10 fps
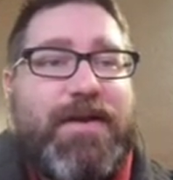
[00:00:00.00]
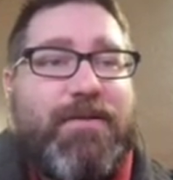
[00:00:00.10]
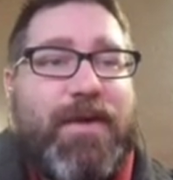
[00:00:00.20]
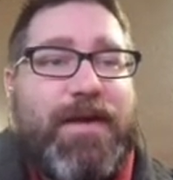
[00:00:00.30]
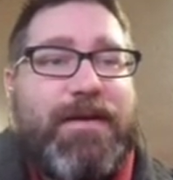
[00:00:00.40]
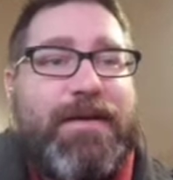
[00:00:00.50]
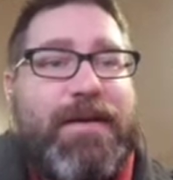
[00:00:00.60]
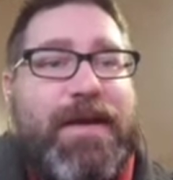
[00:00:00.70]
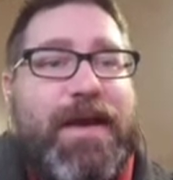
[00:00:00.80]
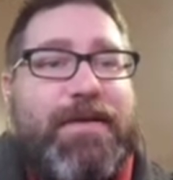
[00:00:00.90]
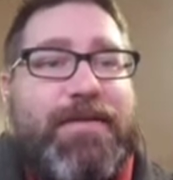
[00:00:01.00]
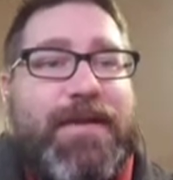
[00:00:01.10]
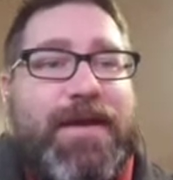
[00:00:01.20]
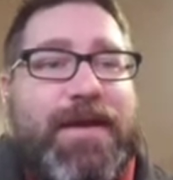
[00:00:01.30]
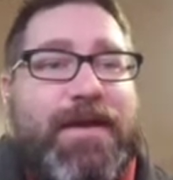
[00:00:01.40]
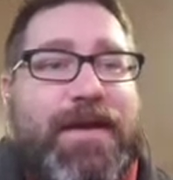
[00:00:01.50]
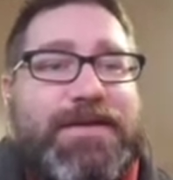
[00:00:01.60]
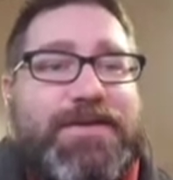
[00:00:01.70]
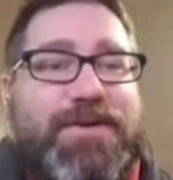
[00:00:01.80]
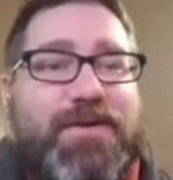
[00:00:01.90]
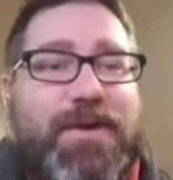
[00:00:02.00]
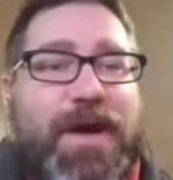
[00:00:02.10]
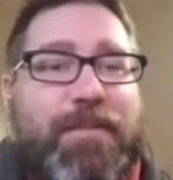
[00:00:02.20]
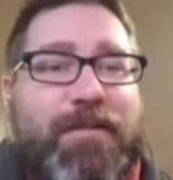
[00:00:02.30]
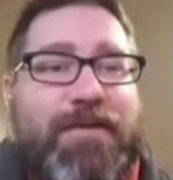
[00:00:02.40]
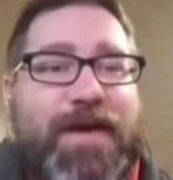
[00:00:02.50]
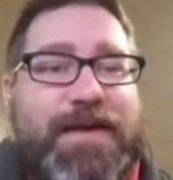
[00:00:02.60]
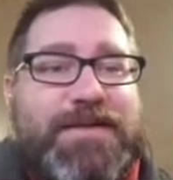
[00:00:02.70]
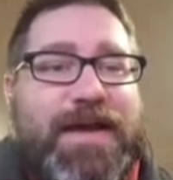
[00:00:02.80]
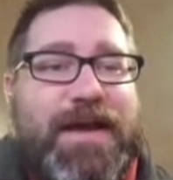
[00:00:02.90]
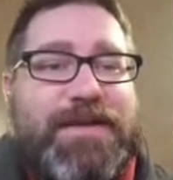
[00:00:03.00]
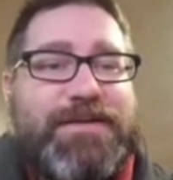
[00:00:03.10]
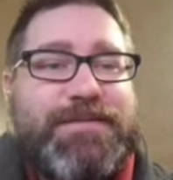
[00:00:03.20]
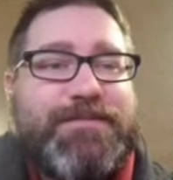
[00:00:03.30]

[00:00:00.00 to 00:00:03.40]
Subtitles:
right? And then let's do a couple fast guys,